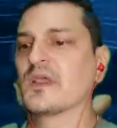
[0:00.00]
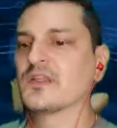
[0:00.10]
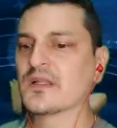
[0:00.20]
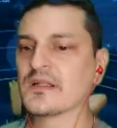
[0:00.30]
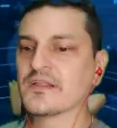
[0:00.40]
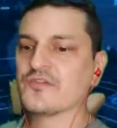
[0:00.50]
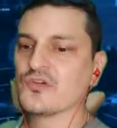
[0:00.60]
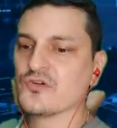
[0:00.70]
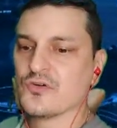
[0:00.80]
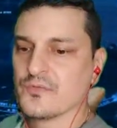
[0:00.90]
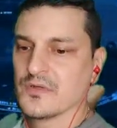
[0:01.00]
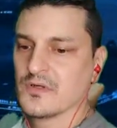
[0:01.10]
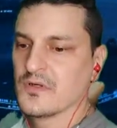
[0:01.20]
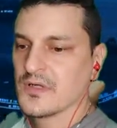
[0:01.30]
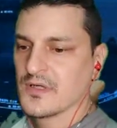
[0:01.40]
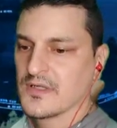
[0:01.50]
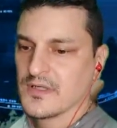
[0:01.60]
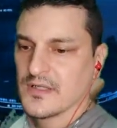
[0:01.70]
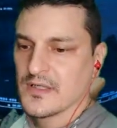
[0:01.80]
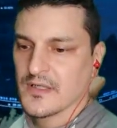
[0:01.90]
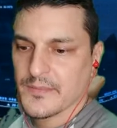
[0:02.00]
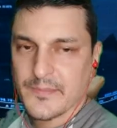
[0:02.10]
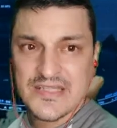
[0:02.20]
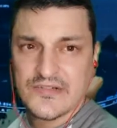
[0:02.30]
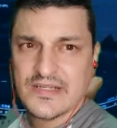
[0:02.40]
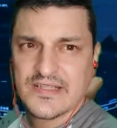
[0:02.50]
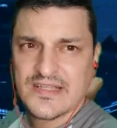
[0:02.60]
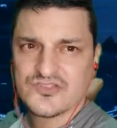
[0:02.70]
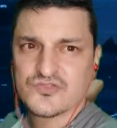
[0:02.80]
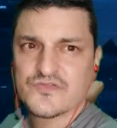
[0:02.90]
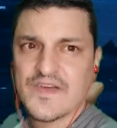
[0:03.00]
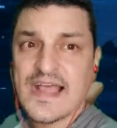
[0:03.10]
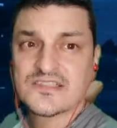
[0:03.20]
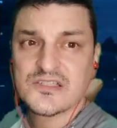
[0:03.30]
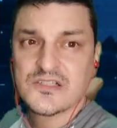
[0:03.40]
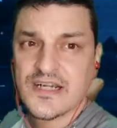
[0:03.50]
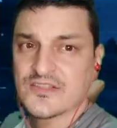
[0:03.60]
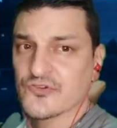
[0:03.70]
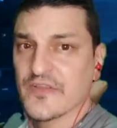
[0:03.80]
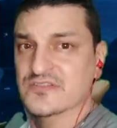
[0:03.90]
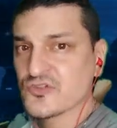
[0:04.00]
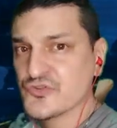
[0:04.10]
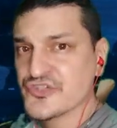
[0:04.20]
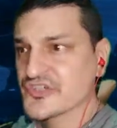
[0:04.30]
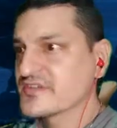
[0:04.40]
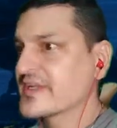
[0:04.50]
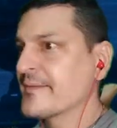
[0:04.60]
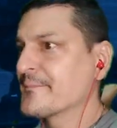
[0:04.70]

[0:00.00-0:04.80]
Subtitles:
It can give you better ideas to faster get to the solution.